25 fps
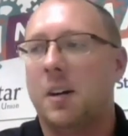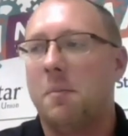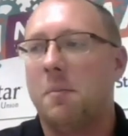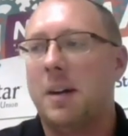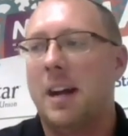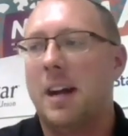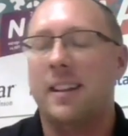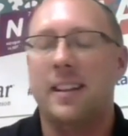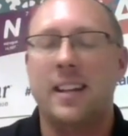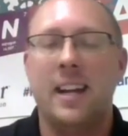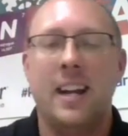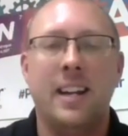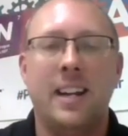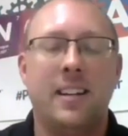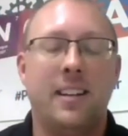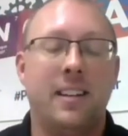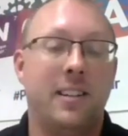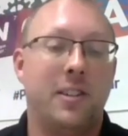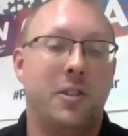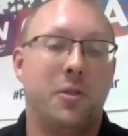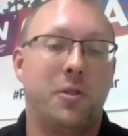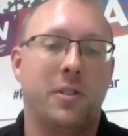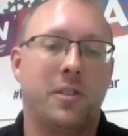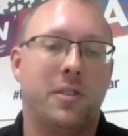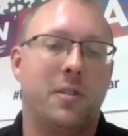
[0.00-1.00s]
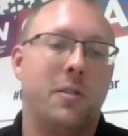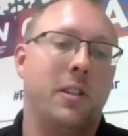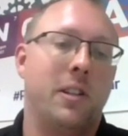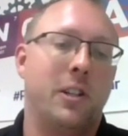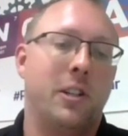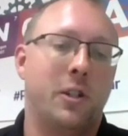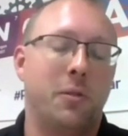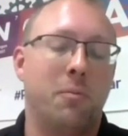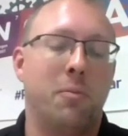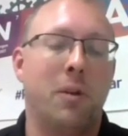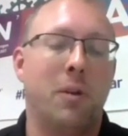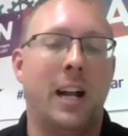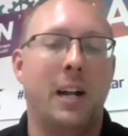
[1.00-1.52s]
And then this was
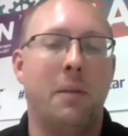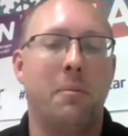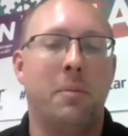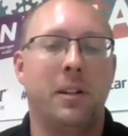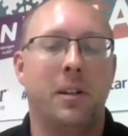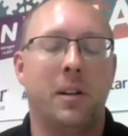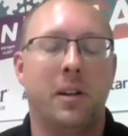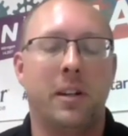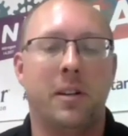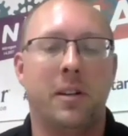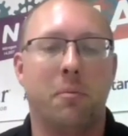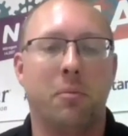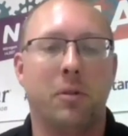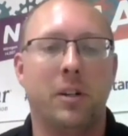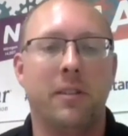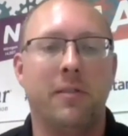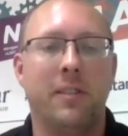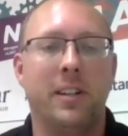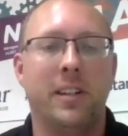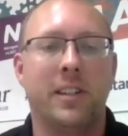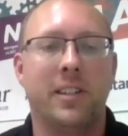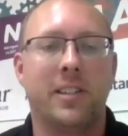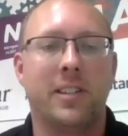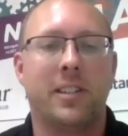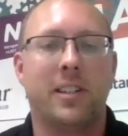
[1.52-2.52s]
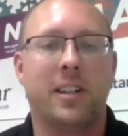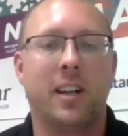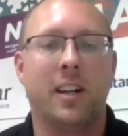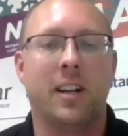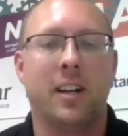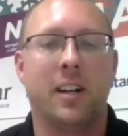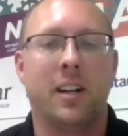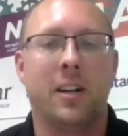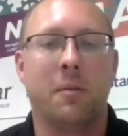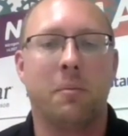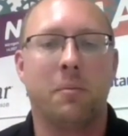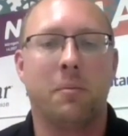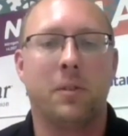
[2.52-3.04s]
brought up in a previous
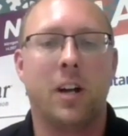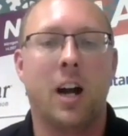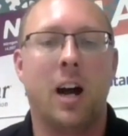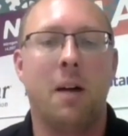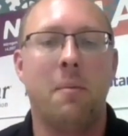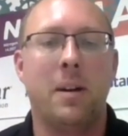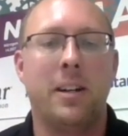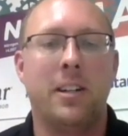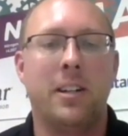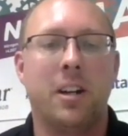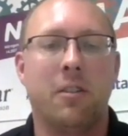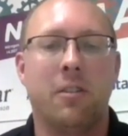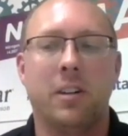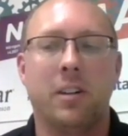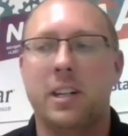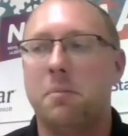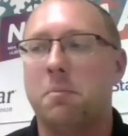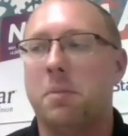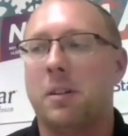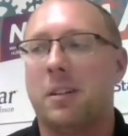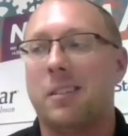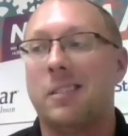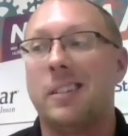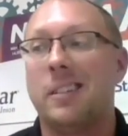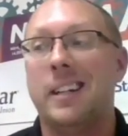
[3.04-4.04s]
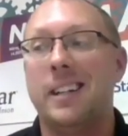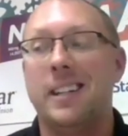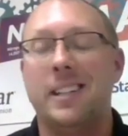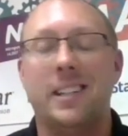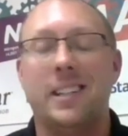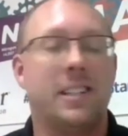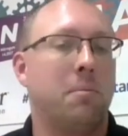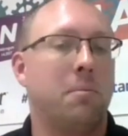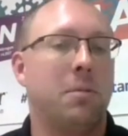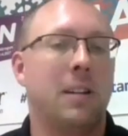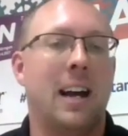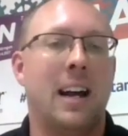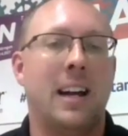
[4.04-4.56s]
comment already, but cleaning
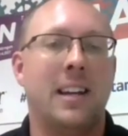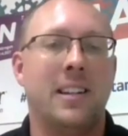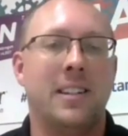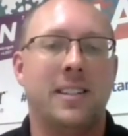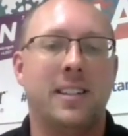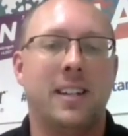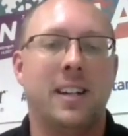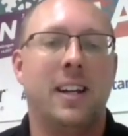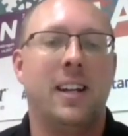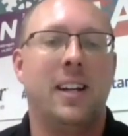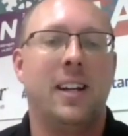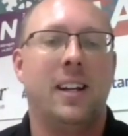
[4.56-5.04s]
supplies.